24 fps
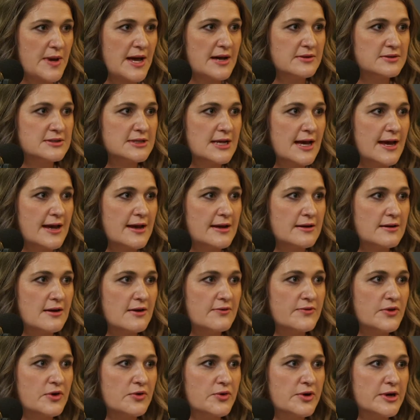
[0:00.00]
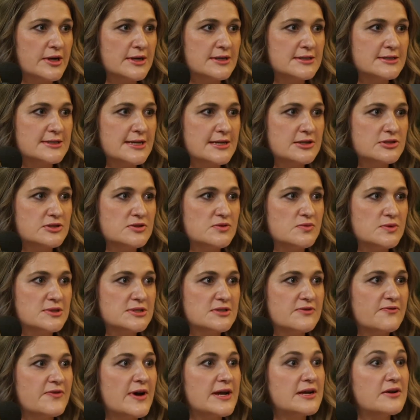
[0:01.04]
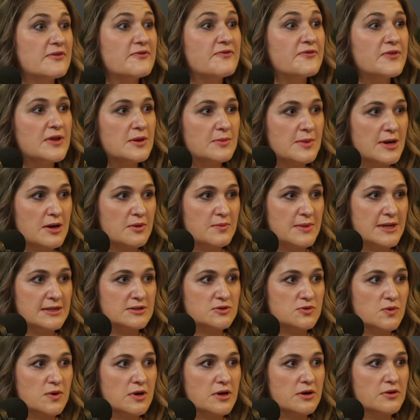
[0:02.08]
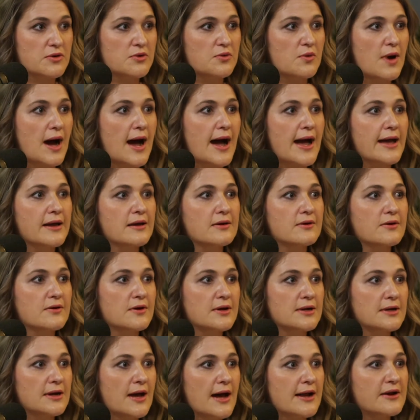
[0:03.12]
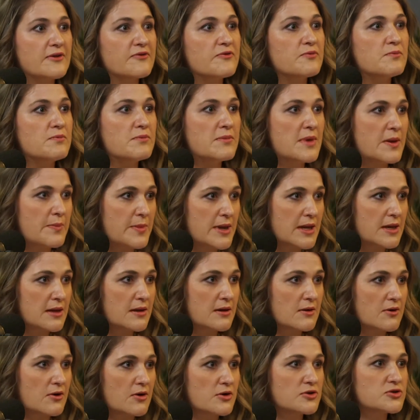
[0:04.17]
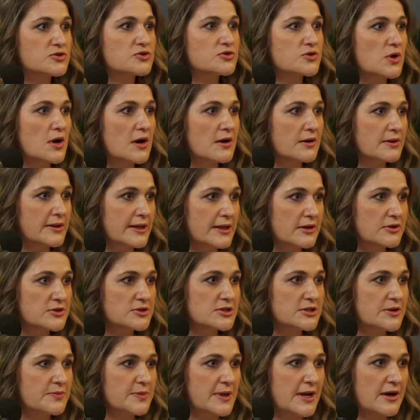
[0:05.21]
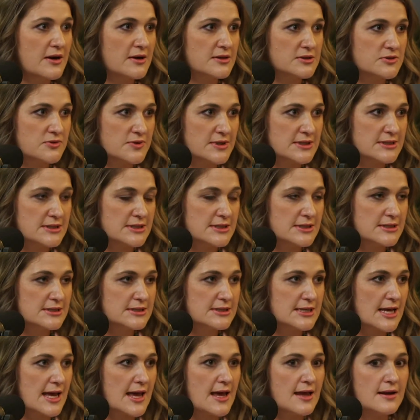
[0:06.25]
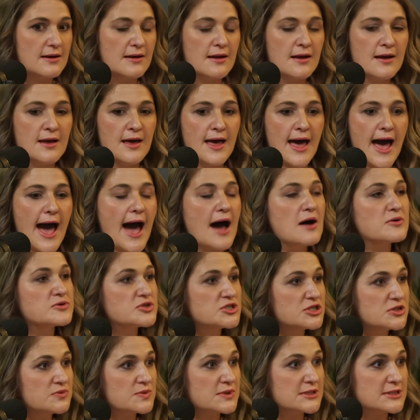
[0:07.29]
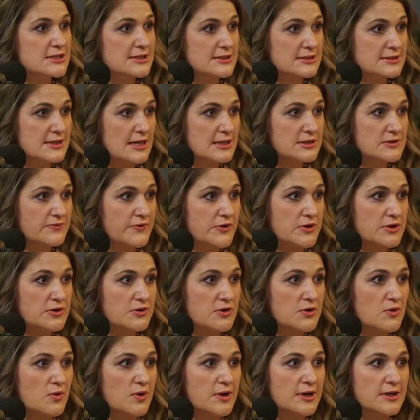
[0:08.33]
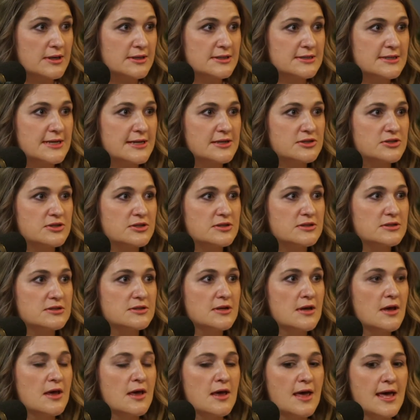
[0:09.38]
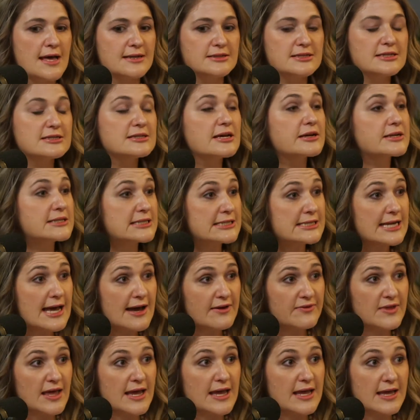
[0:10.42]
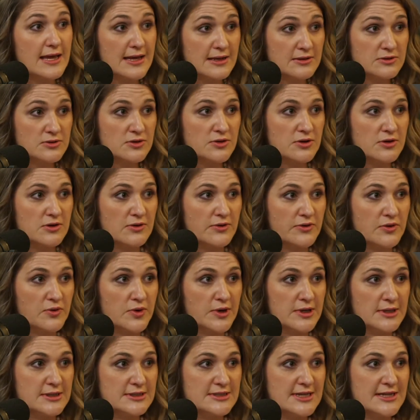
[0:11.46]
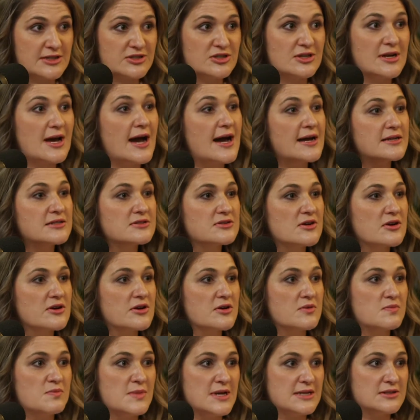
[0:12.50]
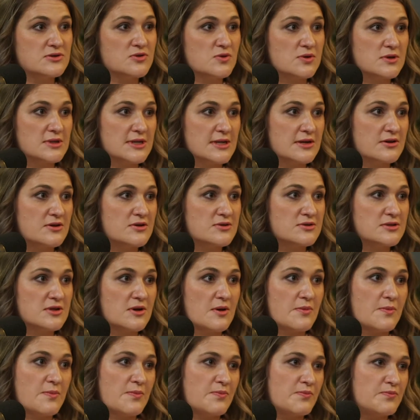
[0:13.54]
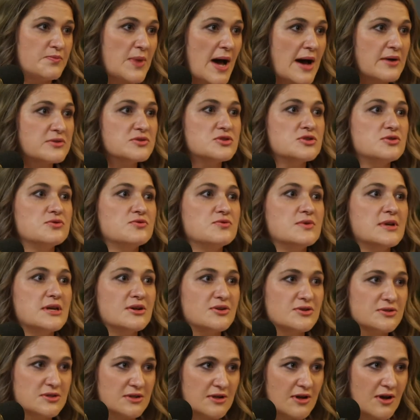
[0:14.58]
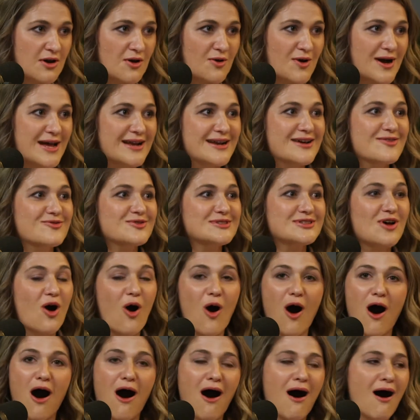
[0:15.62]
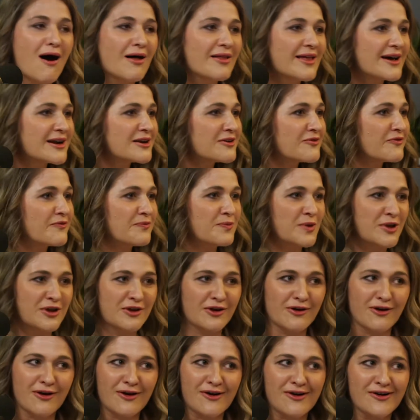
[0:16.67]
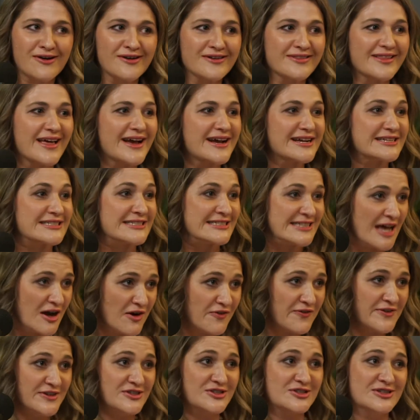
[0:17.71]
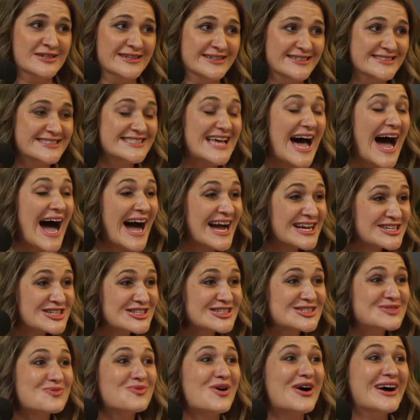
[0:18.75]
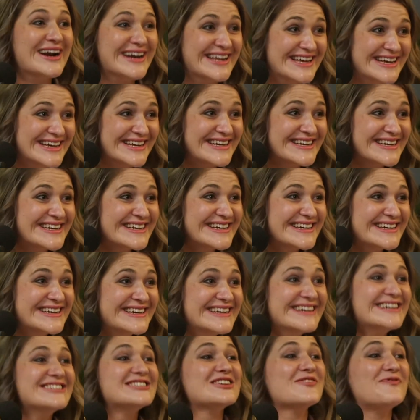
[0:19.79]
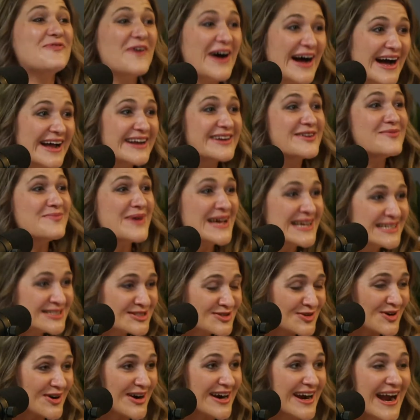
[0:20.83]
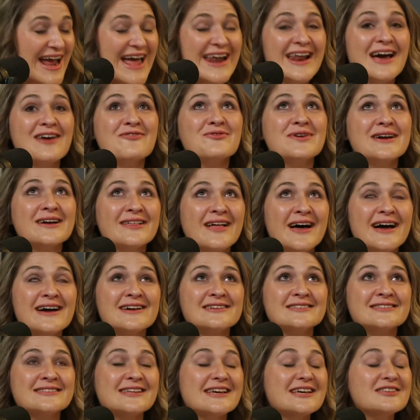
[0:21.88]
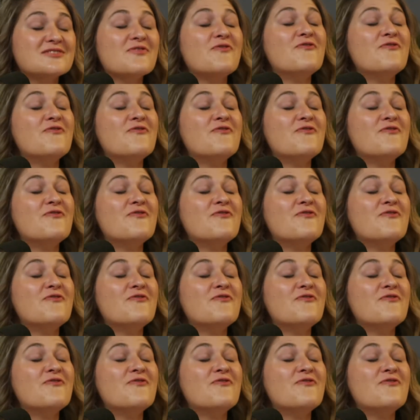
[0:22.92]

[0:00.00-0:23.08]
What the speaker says: outside of the organization was to find a female mentor who I could kind of mimic her strong leadership characteristics and how she was successful in her organizations. And since I didn't have that internal in the organization, I started mentor dinners about 2 years ago. And it was all out of pure selfishness. I just wanted to find a mentor. And I realized it's